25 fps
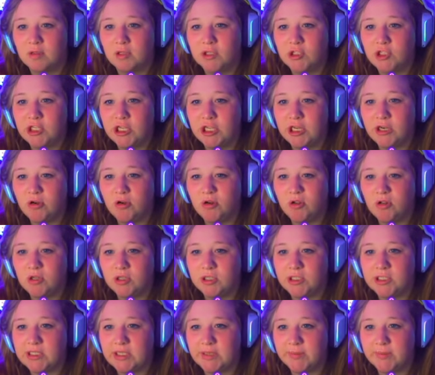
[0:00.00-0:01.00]
General or
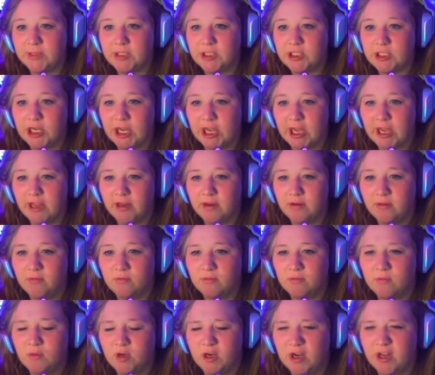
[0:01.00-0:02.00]
Sims chat.
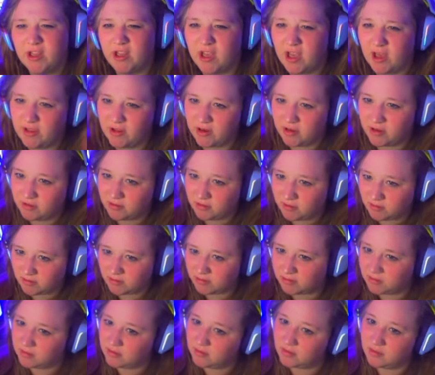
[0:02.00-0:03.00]
One or the other.
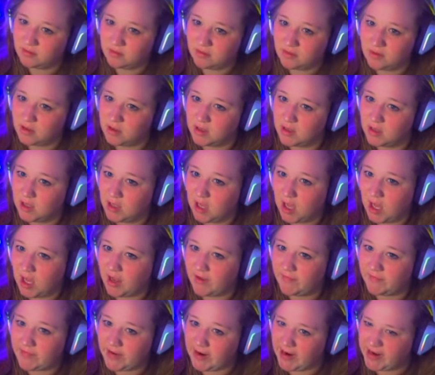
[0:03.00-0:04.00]
I'll
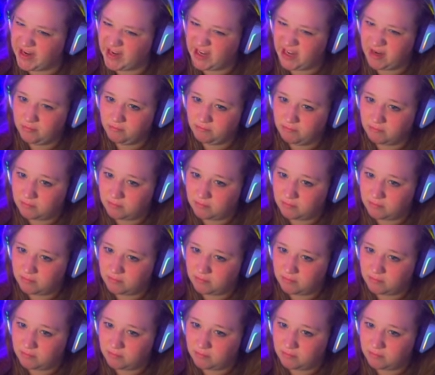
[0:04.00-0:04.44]
find it.